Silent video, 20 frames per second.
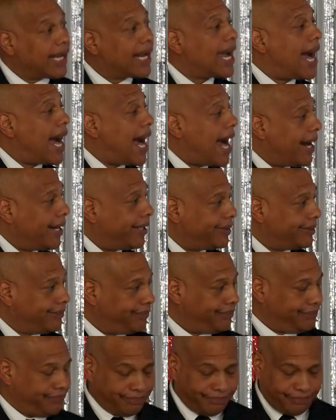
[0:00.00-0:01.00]
in the car.
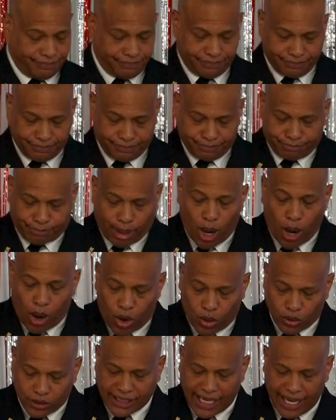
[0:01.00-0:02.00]

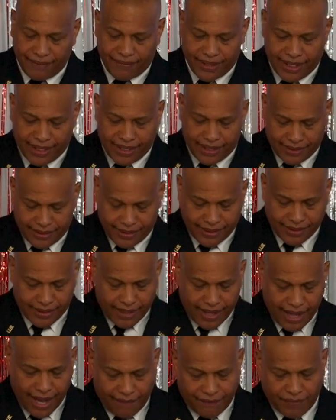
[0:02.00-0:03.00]
Paul, Javen, and
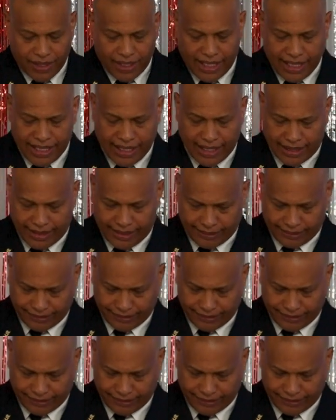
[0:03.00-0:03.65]
Heavenly.